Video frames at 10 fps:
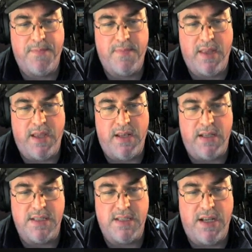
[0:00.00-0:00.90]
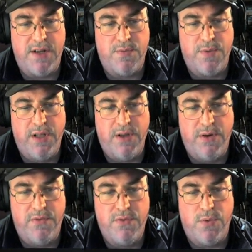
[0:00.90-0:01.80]
And the standard
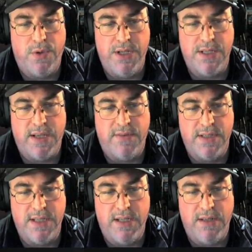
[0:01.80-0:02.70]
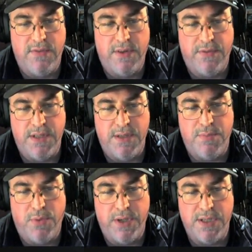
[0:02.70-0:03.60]
reload of 2017
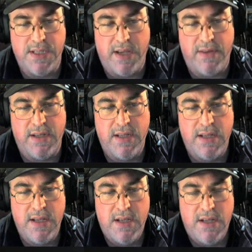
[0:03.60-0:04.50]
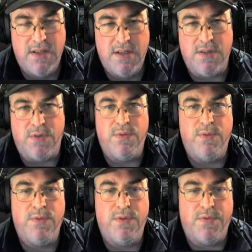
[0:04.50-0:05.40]
15.7. So
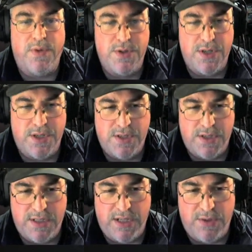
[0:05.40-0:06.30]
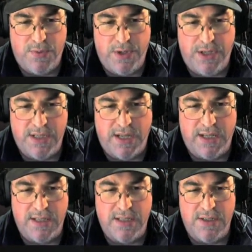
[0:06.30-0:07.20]
your first shell is going to take 20
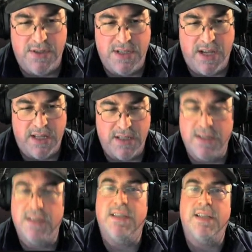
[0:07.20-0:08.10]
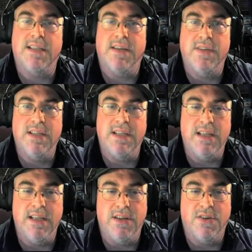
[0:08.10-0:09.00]
seconds, your second's going to take
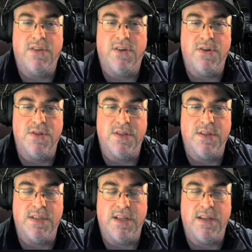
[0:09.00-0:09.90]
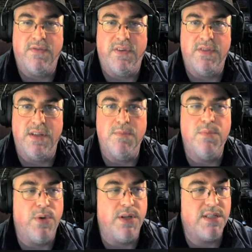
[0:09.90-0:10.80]
17, and your third's going to take
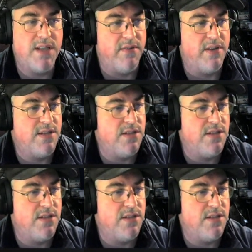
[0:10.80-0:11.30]
15.7.